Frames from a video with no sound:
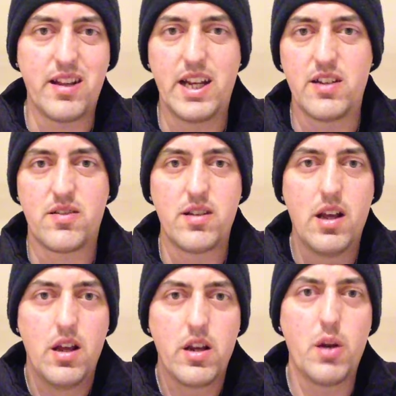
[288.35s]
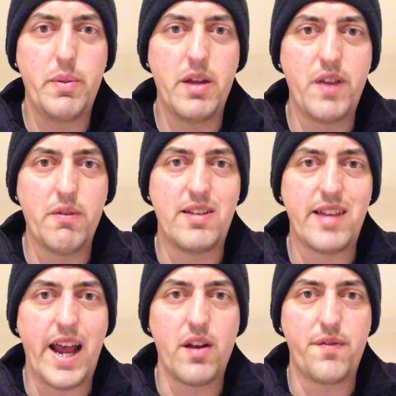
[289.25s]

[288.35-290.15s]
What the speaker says: I think it's going to be a very tight